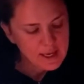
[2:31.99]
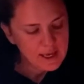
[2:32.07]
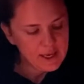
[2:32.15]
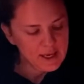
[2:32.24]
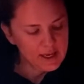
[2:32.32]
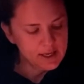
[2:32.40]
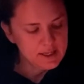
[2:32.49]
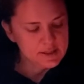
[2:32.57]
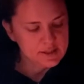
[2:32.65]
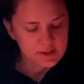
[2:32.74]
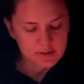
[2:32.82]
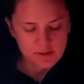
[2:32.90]
And
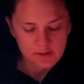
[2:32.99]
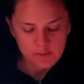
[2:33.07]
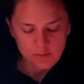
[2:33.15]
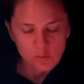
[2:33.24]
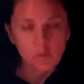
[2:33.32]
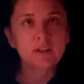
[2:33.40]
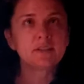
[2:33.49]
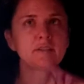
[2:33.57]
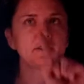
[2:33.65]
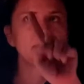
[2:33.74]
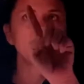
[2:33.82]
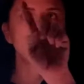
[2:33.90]
what does
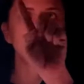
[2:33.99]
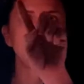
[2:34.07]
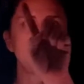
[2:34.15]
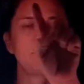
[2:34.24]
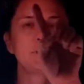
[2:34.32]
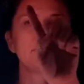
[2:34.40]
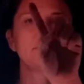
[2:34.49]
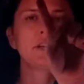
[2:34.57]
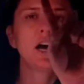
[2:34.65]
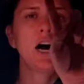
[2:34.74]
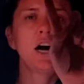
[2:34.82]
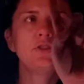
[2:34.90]
this mean? What does the
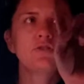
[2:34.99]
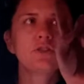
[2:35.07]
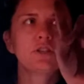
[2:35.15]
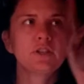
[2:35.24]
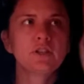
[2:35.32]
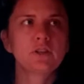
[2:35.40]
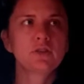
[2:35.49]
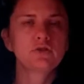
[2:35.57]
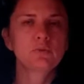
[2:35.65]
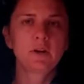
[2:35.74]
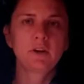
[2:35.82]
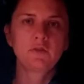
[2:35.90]
100 year
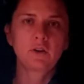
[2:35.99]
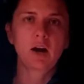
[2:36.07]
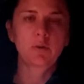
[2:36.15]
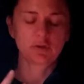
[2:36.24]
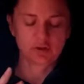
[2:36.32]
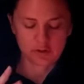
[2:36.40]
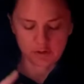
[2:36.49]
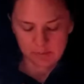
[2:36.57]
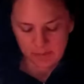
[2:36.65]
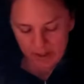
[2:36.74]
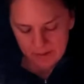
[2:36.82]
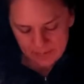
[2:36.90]
24 hour storm
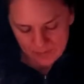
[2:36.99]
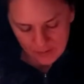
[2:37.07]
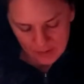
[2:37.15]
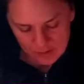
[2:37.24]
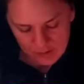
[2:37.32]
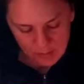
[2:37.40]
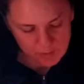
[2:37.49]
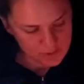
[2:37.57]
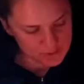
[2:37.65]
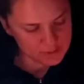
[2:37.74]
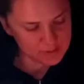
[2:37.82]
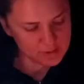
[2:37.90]
mean? I'll start with
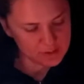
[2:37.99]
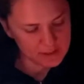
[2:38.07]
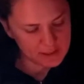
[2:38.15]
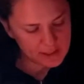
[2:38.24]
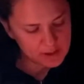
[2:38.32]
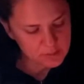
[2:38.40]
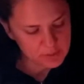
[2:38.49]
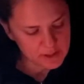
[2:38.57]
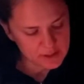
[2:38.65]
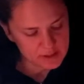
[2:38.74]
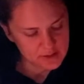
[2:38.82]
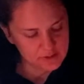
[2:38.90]
this little
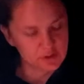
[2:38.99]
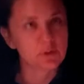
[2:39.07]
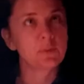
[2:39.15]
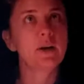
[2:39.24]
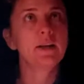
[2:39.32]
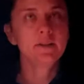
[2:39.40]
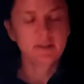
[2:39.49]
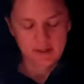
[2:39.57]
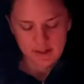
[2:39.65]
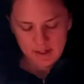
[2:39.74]
bit easier one.